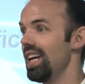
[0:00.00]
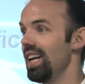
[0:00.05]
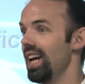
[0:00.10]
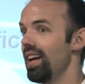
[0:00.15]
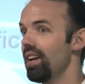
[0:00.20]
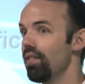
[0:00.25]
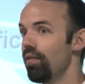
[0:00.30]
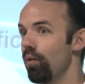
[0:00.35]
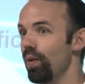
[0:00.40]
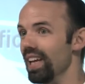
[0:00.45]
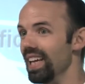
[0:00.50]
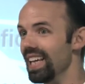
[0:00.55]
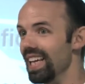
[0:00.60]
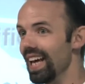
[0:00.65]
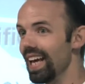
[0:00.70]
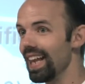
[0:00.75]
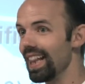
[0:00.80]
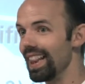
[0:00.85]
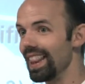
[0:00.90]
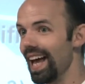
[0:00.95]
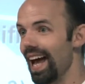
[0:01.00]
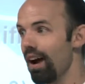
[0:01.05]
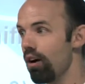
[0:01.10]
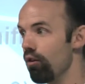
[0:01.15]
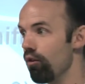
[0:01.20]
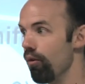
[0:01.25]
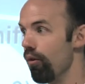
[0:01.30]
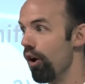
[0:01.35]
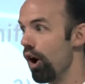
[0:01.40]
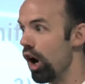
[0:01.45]
And if we get that
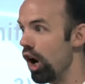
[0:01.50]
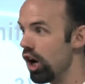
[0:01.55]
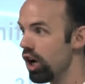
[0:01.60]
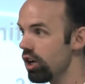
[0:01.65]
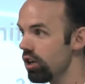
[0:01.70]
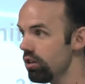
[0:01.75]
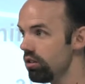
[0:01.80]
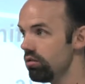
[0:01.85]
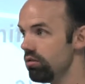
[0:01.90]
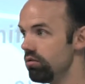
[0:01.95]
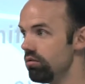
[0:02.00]
wrong,